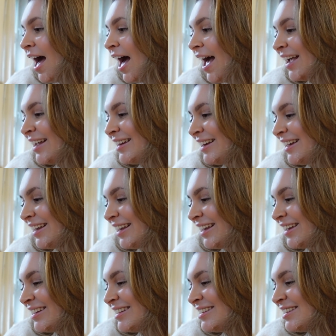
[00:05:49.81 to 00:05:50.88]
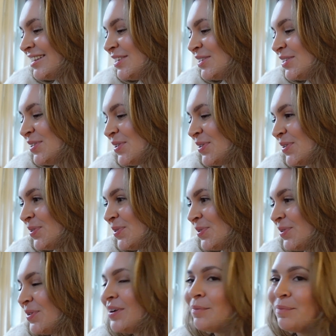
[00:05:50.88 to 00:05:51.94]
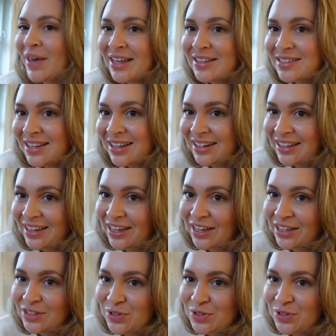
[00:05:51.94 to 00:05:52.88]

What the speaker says: I need to basically